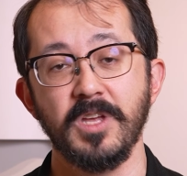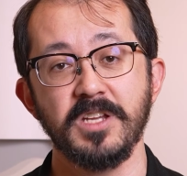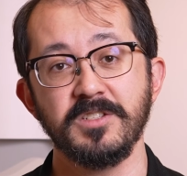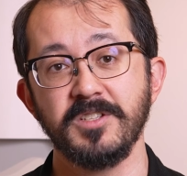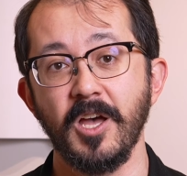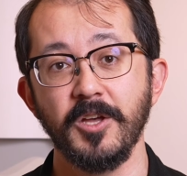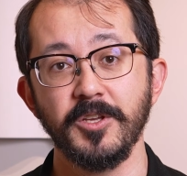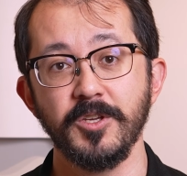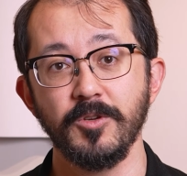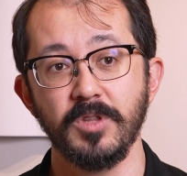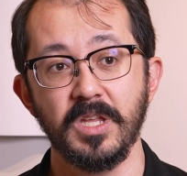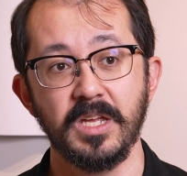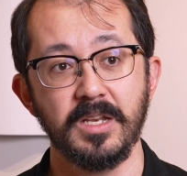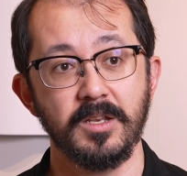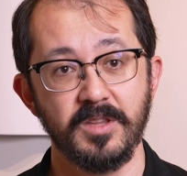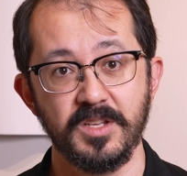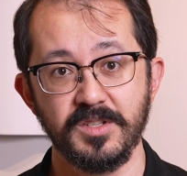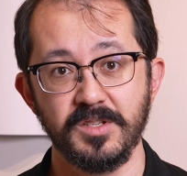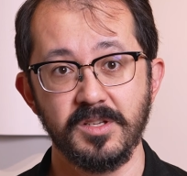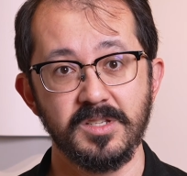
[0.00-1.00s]
They tell you
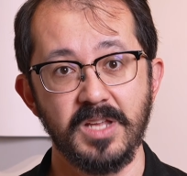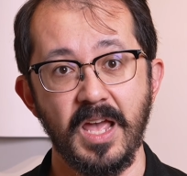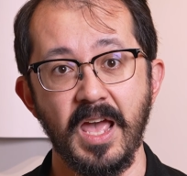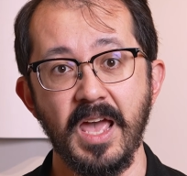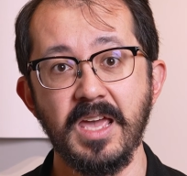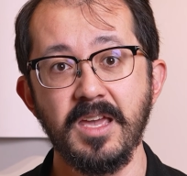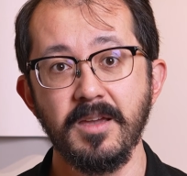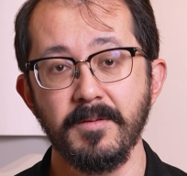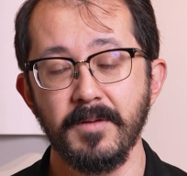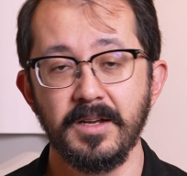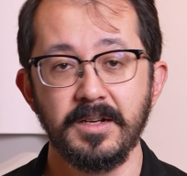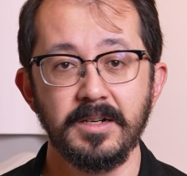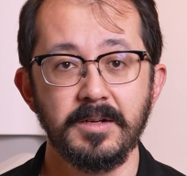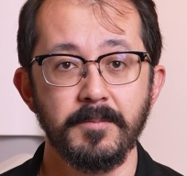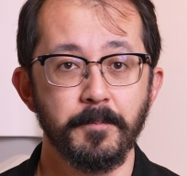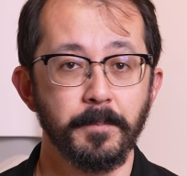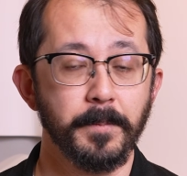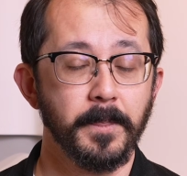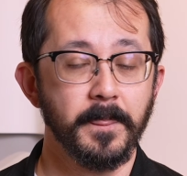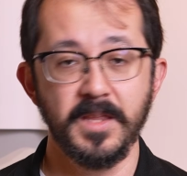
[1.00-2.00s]
that this is A,
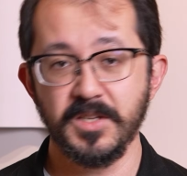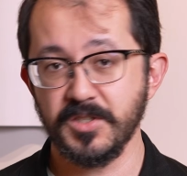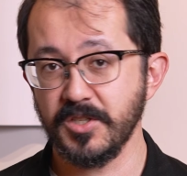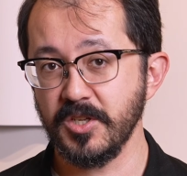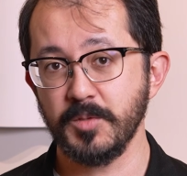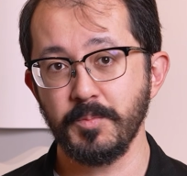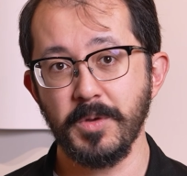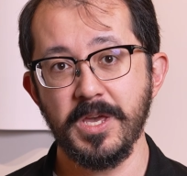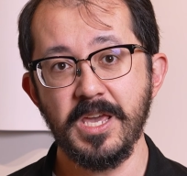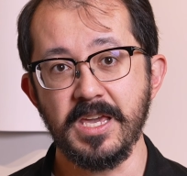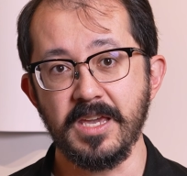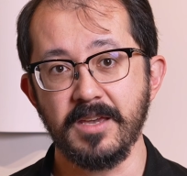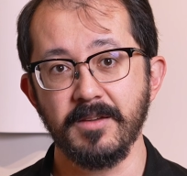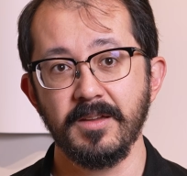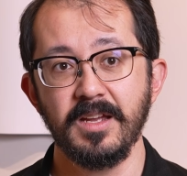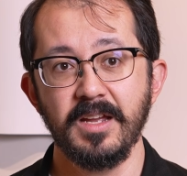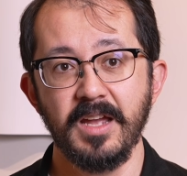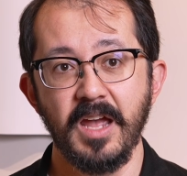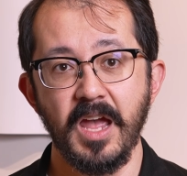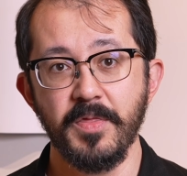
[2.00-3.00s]
this is B,
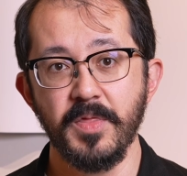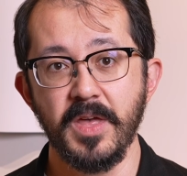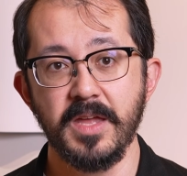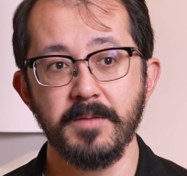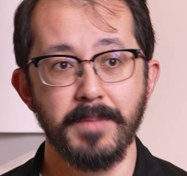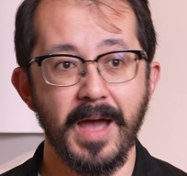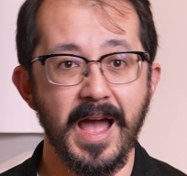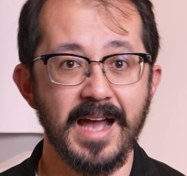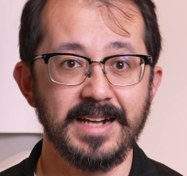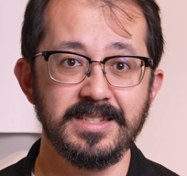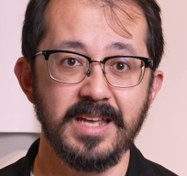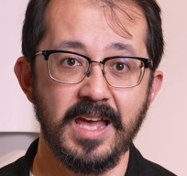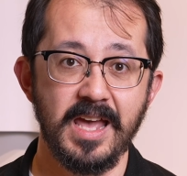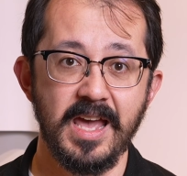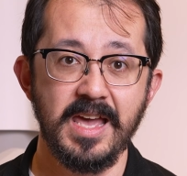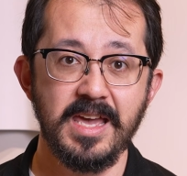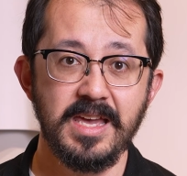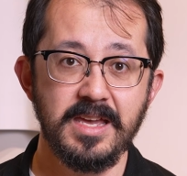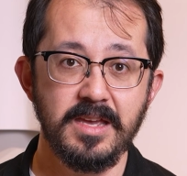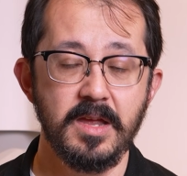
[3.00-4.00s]
and then back to
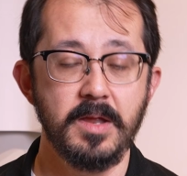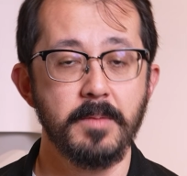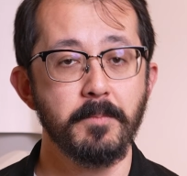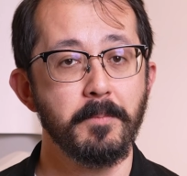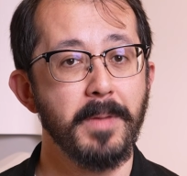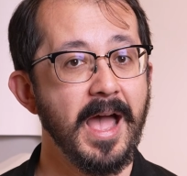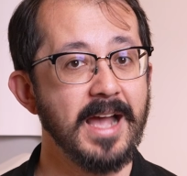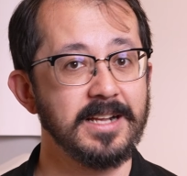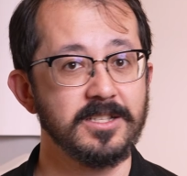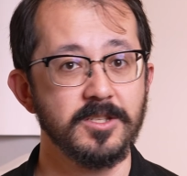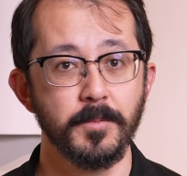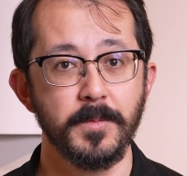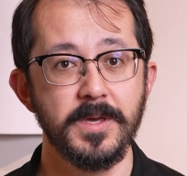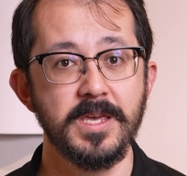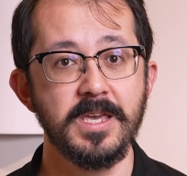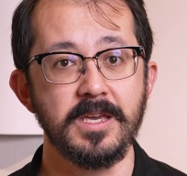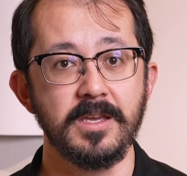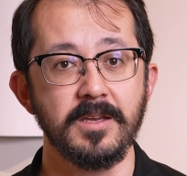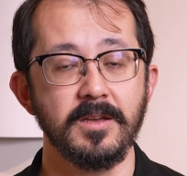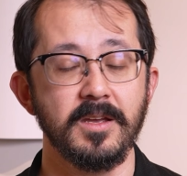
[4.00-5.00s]
A, back to
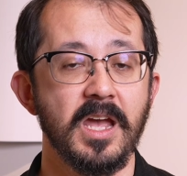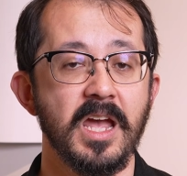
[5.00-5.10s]
B.